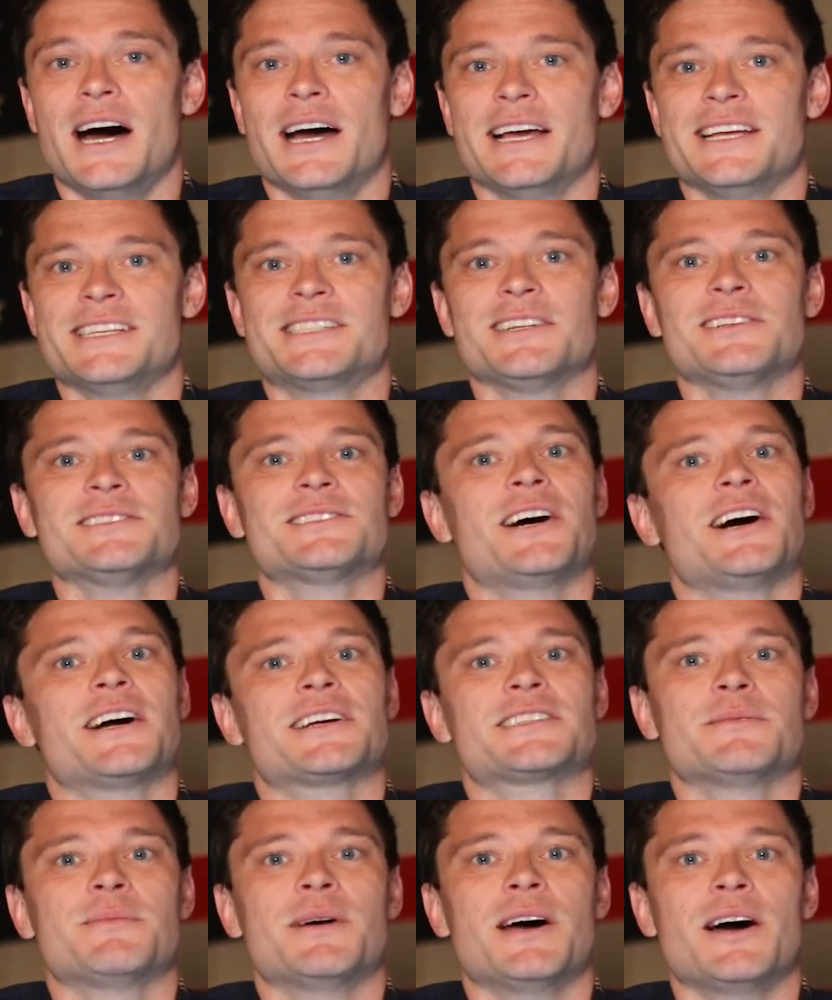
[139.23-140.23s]
He still
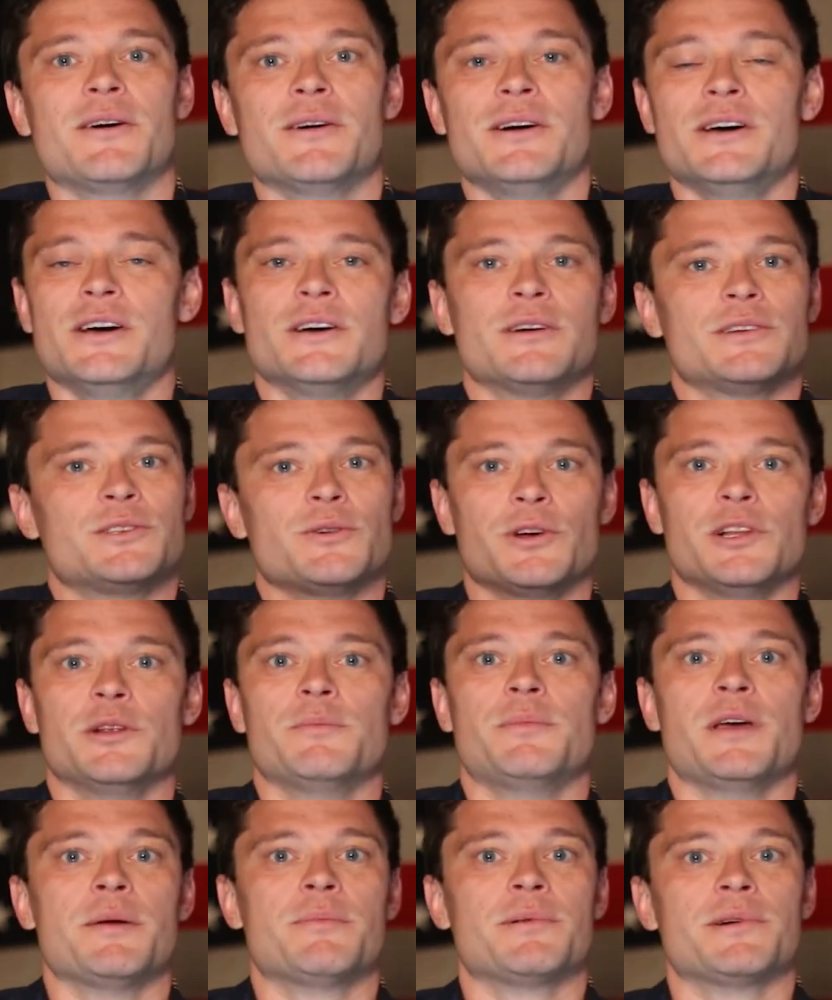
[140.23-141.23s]
talks about
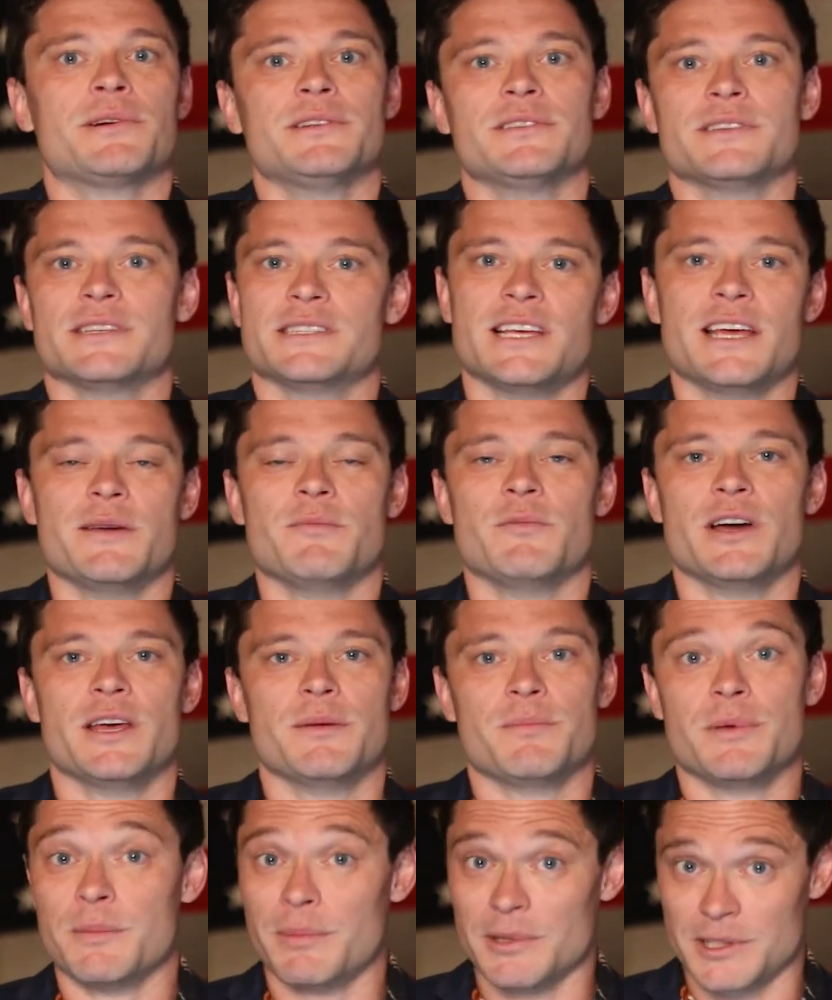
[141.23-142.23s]
toilet paper the same
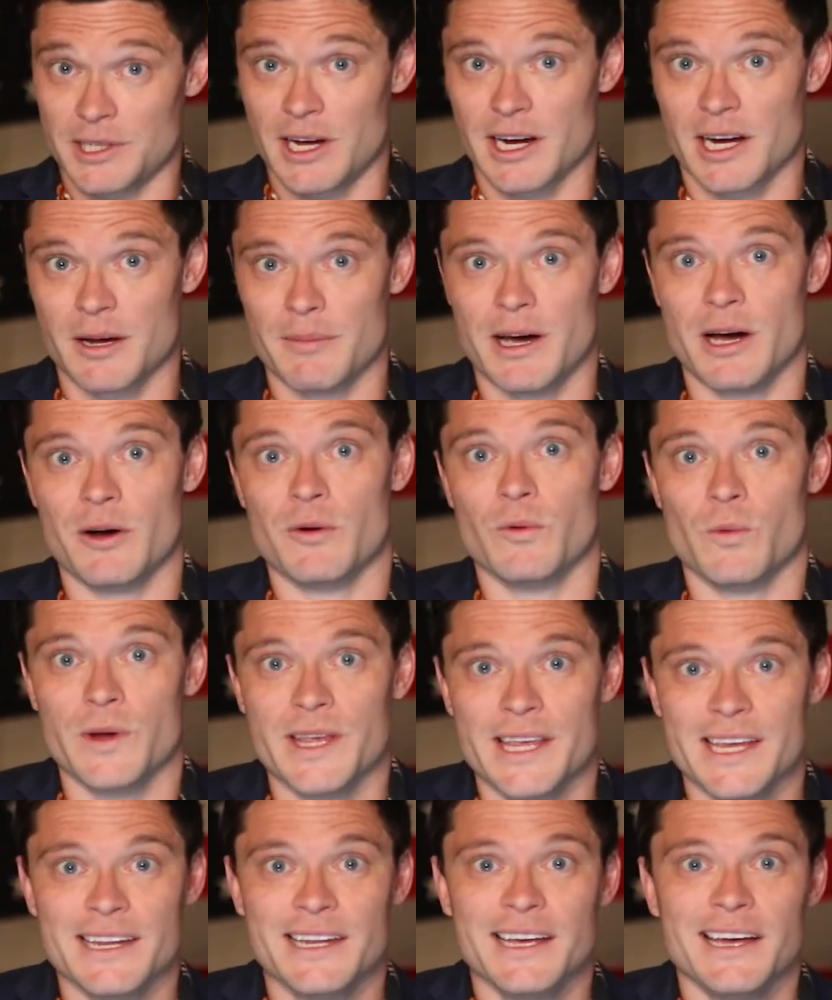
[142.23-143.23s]
way people talk about
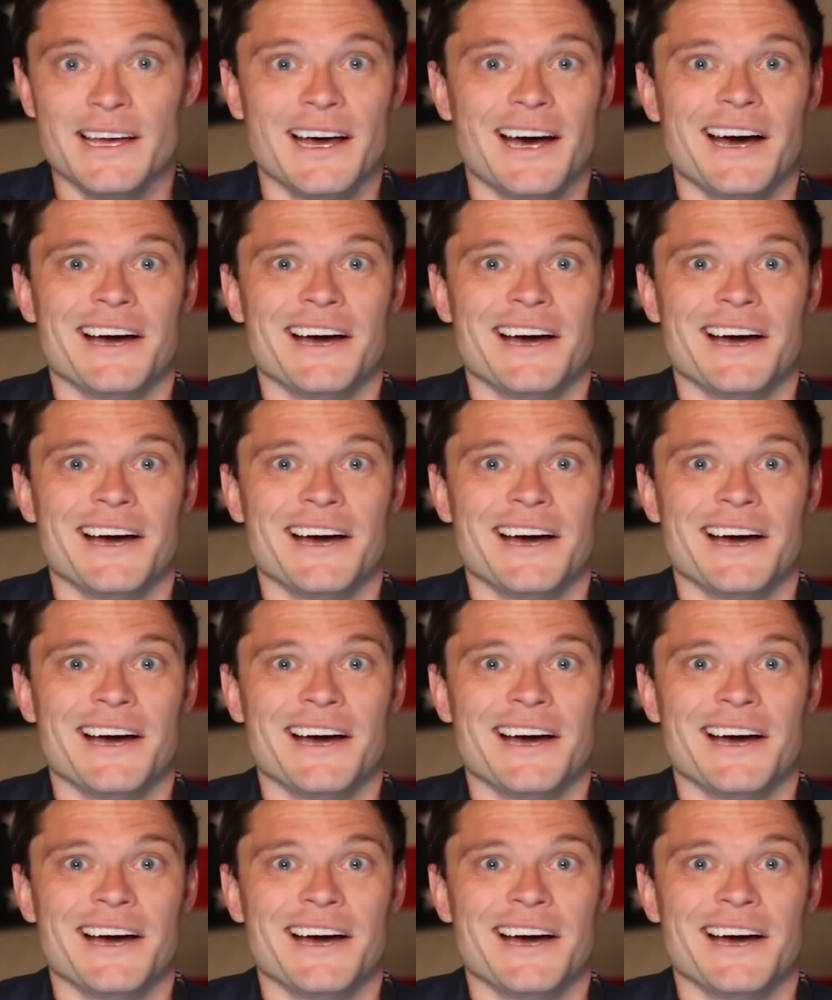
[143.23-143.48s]
weed.